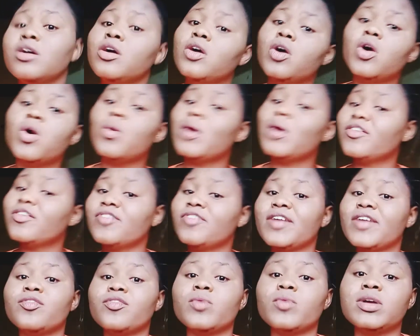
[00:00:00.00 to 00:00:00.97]
or
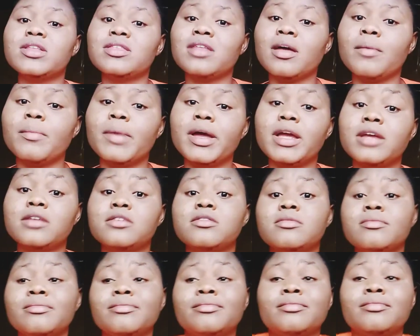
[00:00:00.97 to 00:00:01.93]
1,500, you went to buy
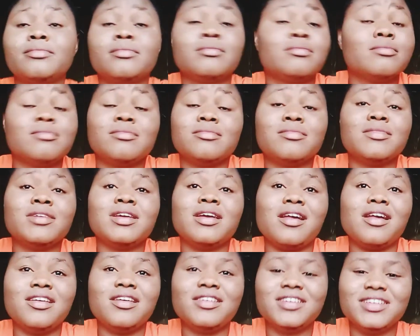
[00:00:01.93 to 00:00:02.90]

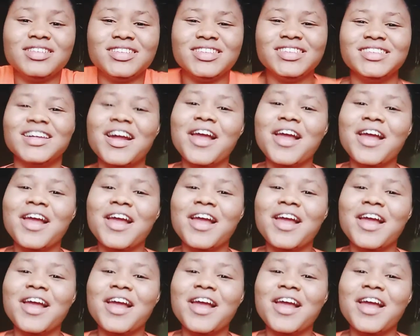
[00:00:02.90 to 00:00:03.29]
it.